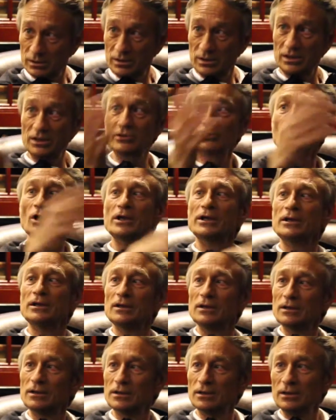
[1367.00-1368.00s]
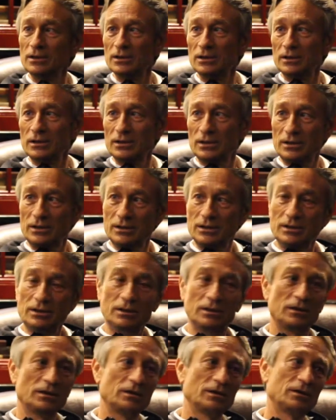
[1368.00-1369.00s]
Keegan Dolly.
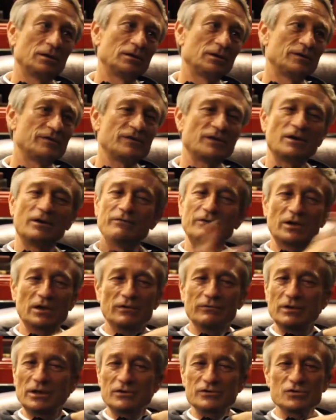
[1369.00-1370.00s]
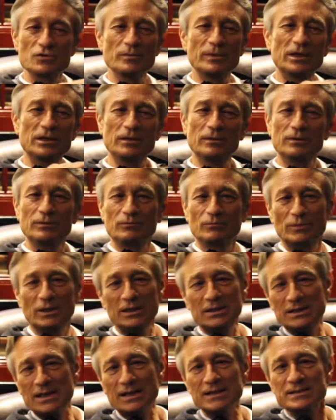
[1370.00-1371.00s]
Uh, in South Africa, we had so many
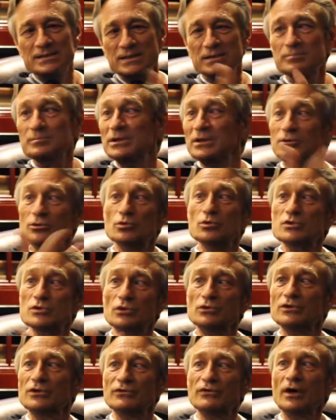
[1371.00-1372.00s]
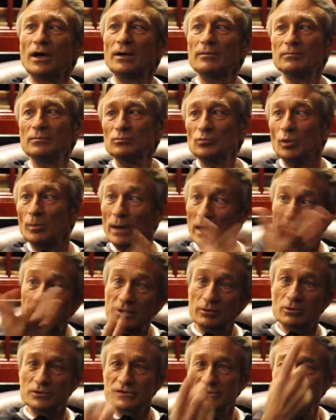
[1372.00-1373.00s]
many youngs that had been used on the time.
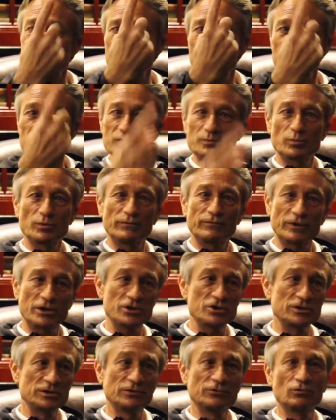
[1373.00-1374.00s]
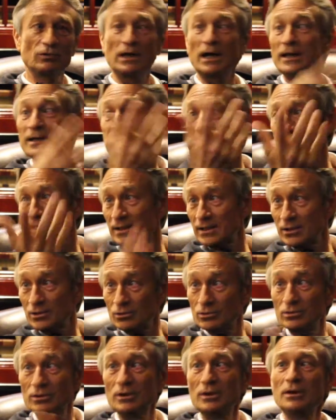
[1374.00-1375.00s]
Mobara was his first professional, Tulani
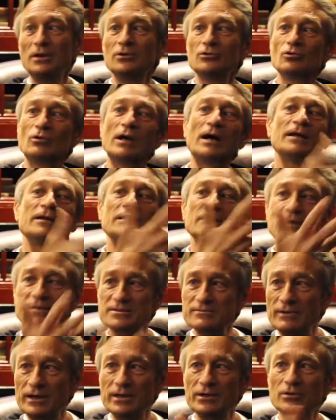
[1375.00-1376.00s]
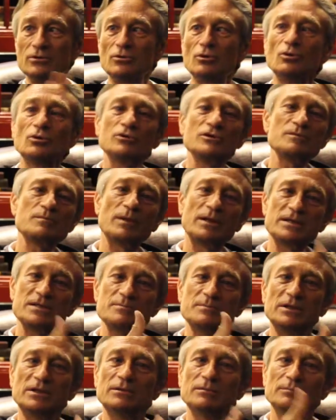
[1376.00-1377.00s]
Serero, Tulani Latsvaya. All these players
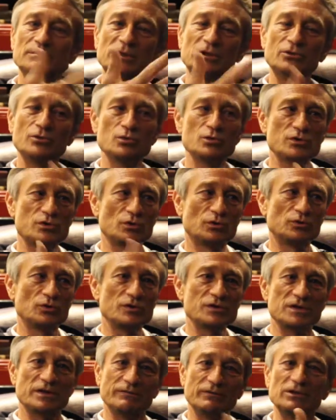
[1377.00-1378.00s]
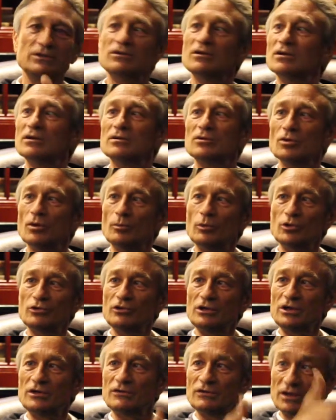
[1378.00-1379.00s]
been been used on those, given the, the
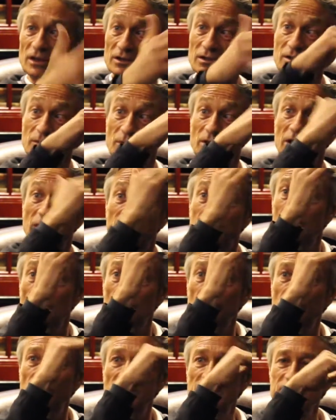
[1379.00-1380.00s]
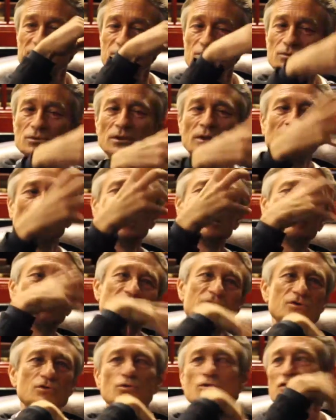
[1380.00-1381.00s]
opportunity, and they became good guys. So we
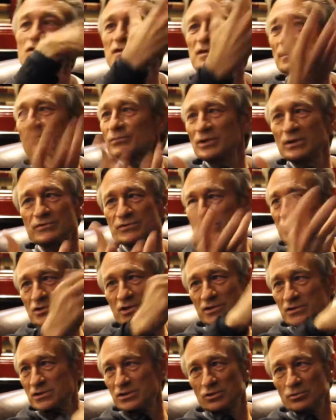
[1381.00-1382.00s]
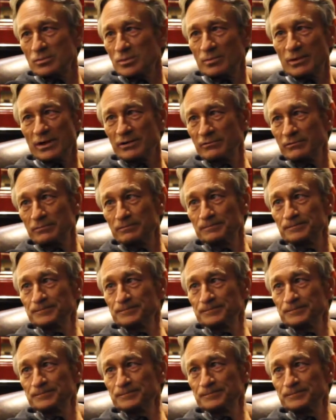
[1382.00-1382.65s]
as coaches sometimes they just need to be ready.